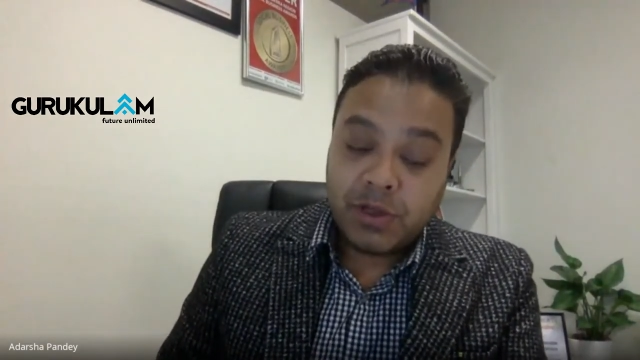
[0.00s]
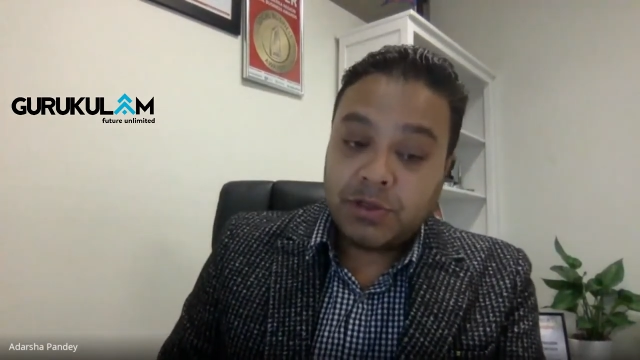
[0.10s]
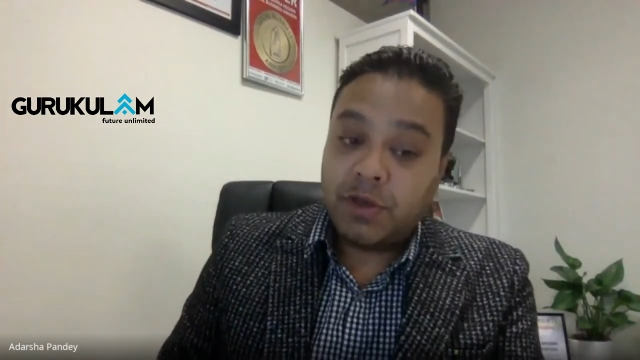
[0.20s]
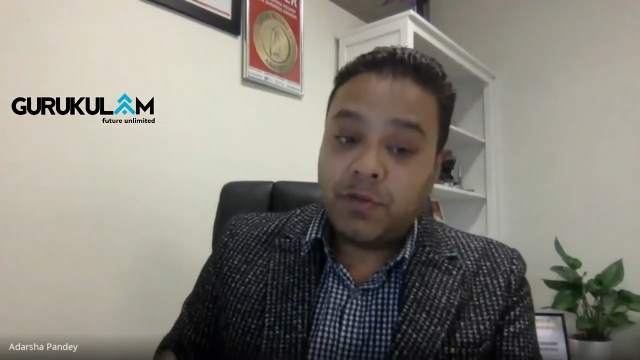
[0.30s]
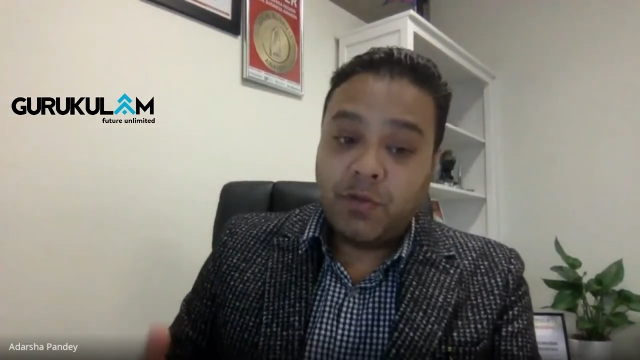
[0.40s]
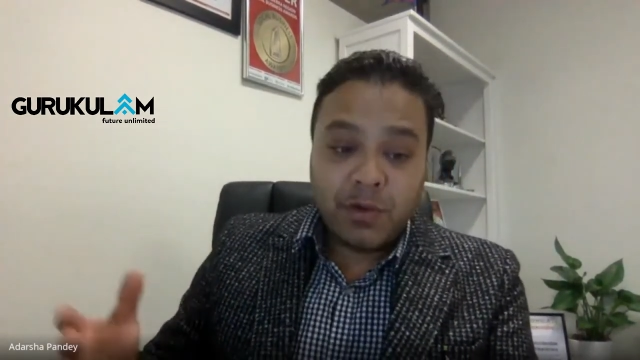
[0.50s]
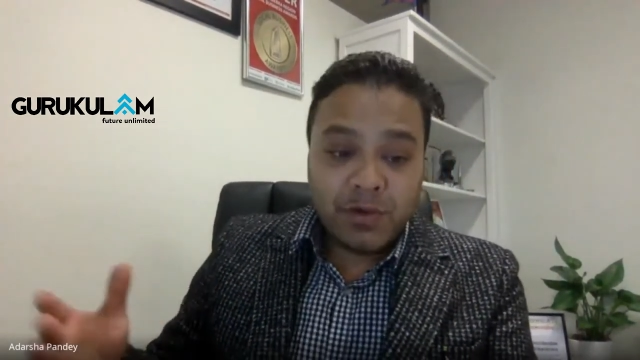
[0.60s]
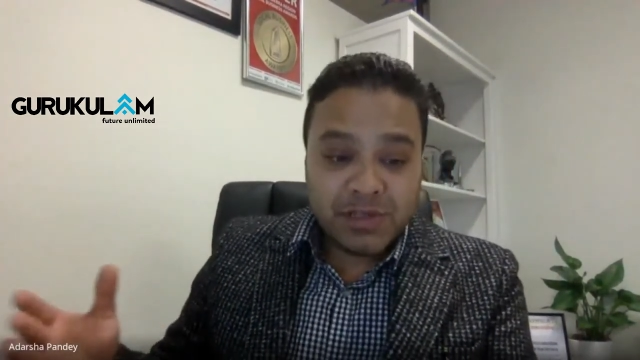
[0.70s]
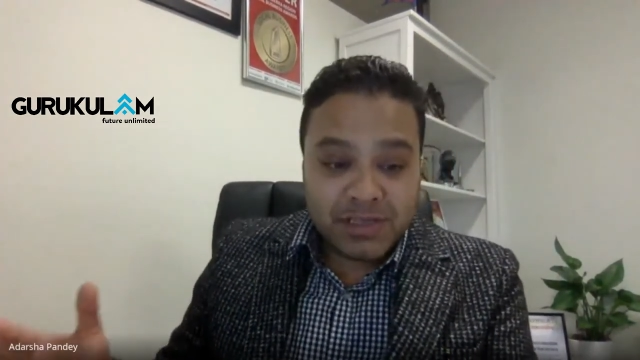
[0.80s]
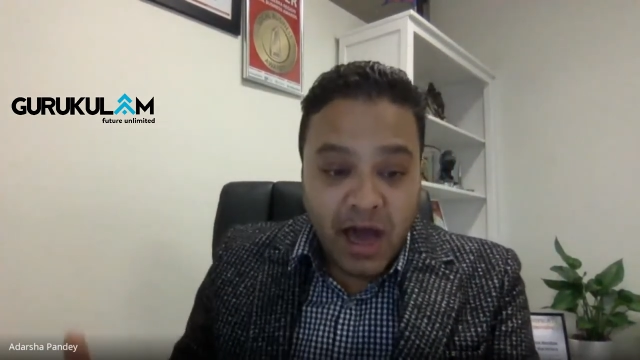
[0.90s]
So if you want to
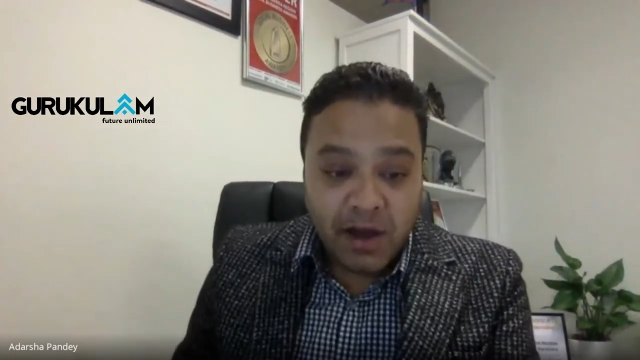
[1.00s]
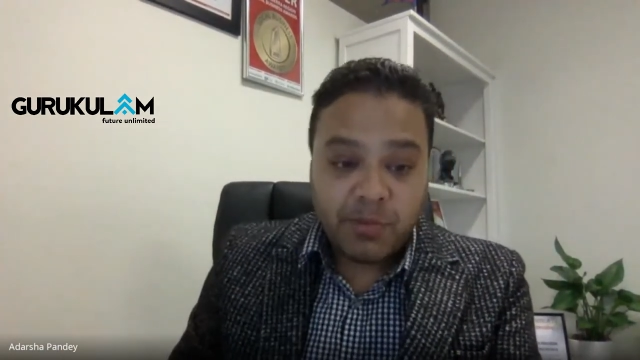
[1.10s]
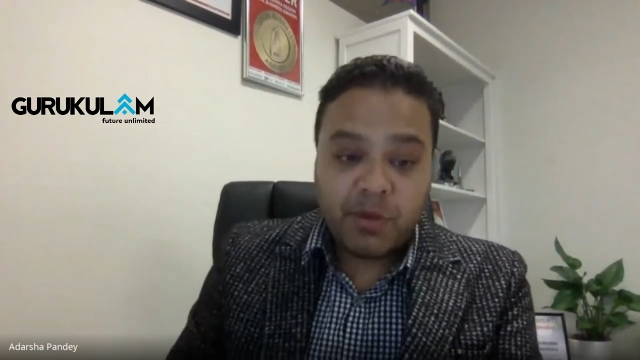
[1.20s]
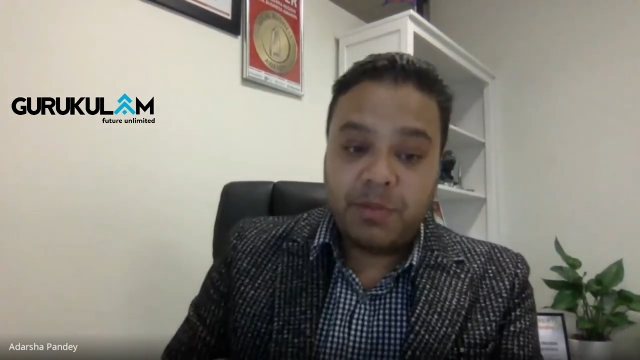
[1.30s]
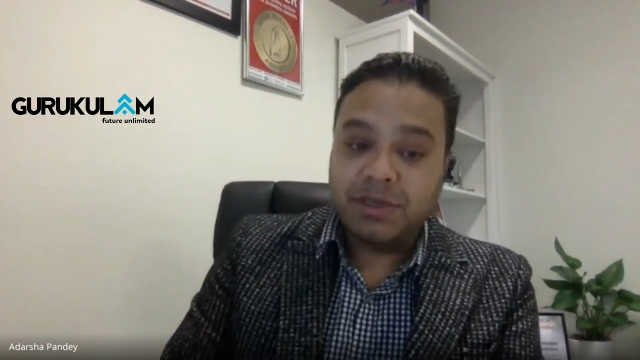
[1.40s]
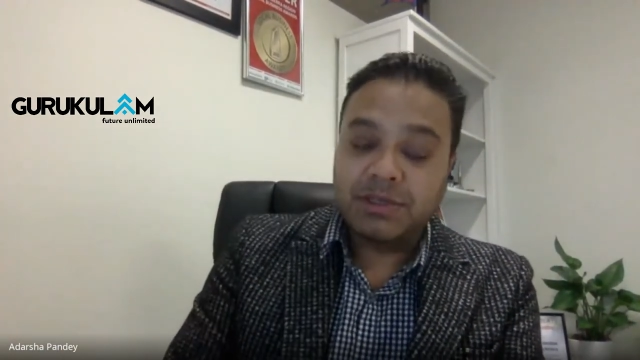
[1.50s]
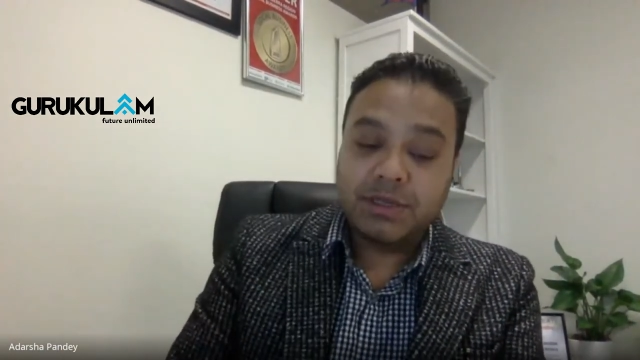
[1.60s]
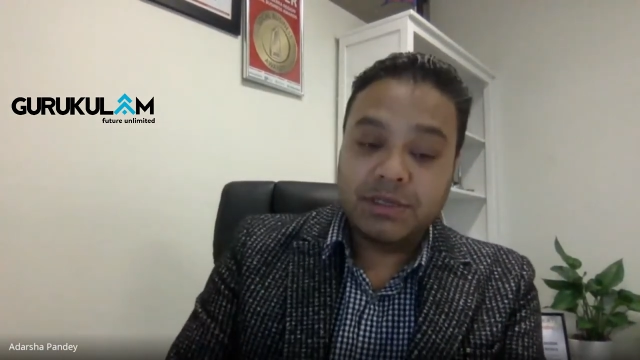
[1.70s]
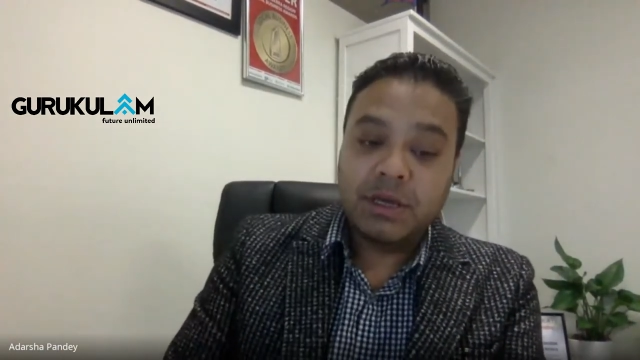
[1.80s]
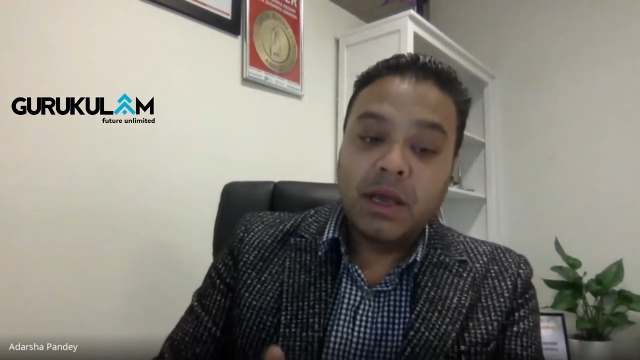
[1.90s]
start up a business,